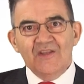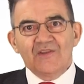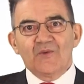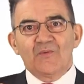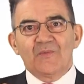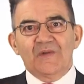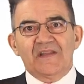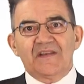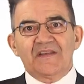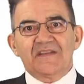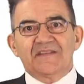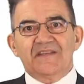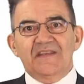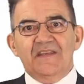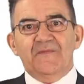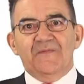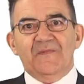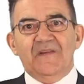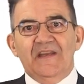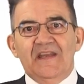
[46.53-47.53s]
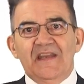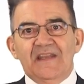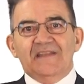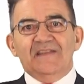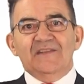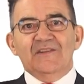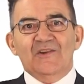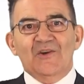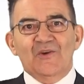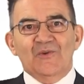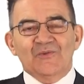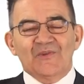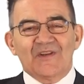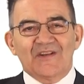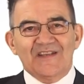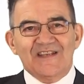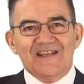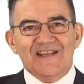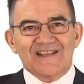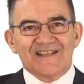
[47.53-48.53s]
You will receive little-known
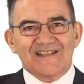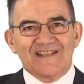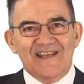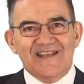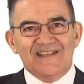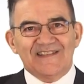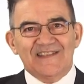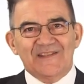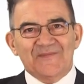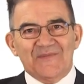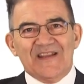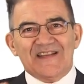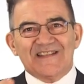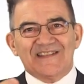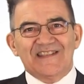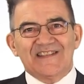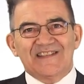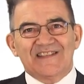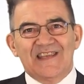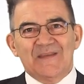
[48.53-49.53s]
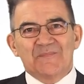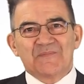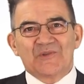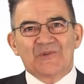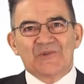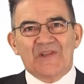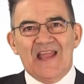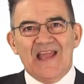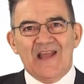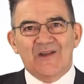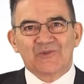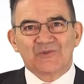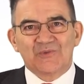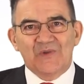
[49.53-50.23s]
real estate investing tips on how